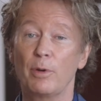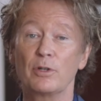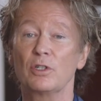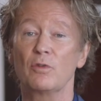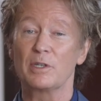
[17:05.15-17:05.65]

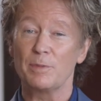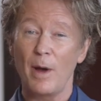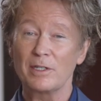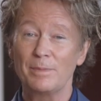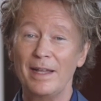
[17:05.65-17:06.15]
personal
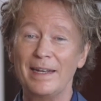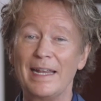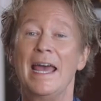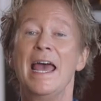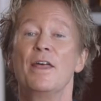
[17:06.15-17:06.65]

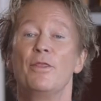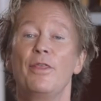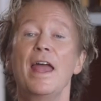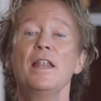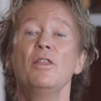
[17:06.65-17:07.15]
responsibility.
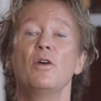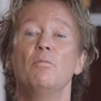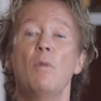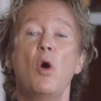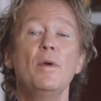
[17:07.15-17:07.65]
Then the
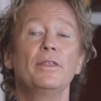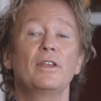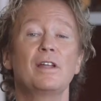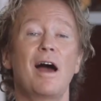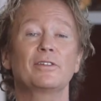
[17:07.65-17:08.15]
moment the
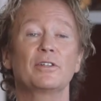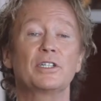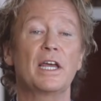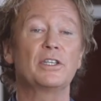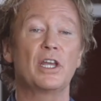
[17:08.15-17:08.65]
doctor
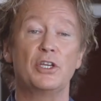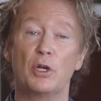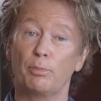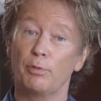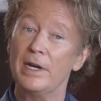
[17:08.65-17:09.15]
says that you're
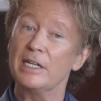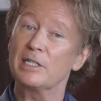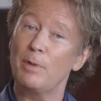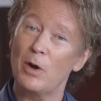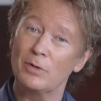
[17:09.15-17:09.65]

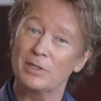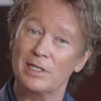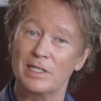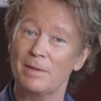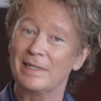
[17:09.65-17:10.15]
predisposed to
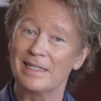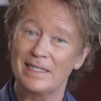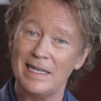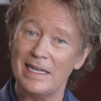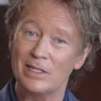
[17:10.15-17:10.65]
some
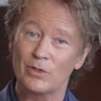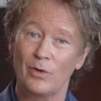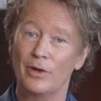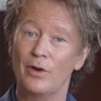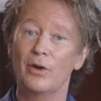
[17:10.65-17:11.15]
disease
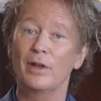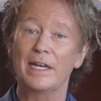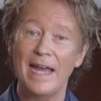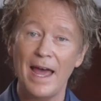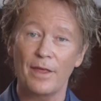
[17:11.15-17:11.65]
or an early
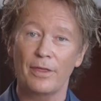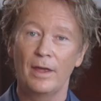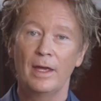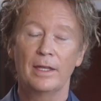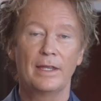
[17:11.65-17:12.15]
death,
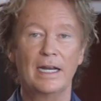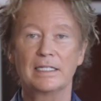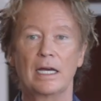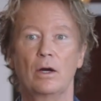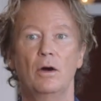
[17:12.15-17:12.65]
then it's
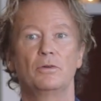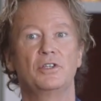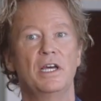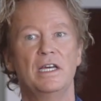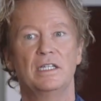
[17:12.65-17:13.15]
like, oh,
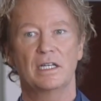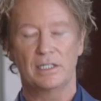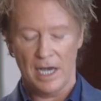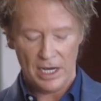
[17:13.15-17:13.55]
Jesus,